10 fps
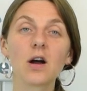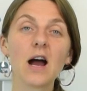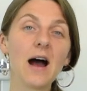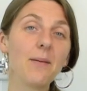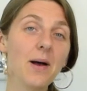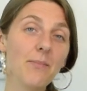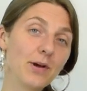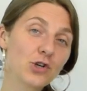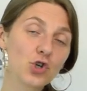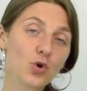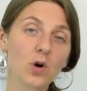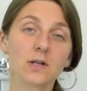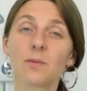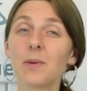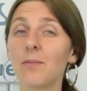a bit
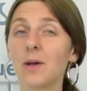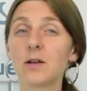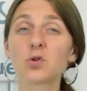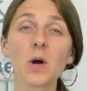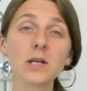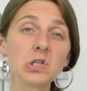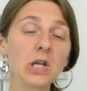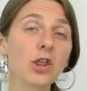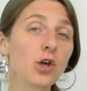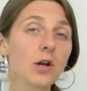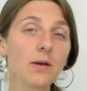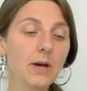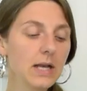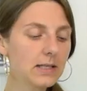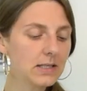shorter, maybe 20-30
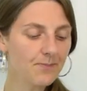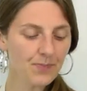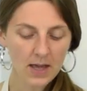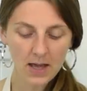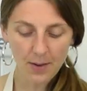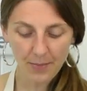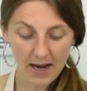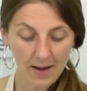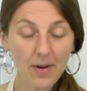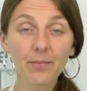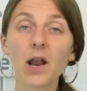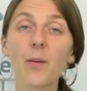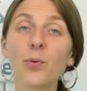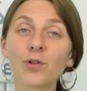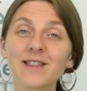minutes. But I'm
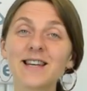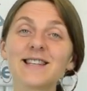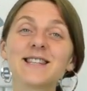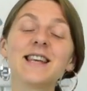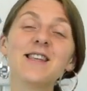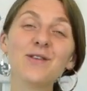gonna put these in